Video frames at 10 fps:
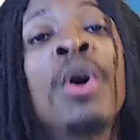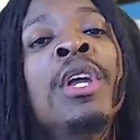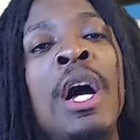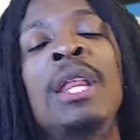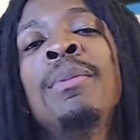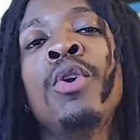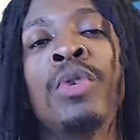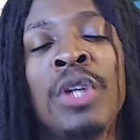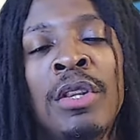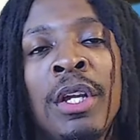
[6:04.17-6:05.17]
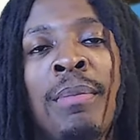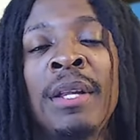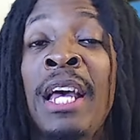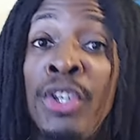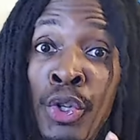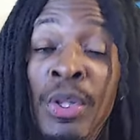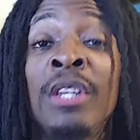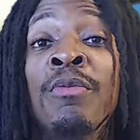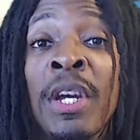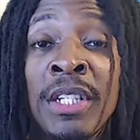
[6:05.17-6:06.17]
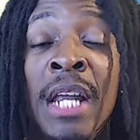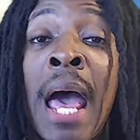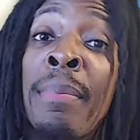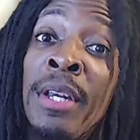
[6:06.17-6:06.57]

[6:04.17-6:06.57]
Y'all let me know what y'all think about that. Do you think the fight's going to happen?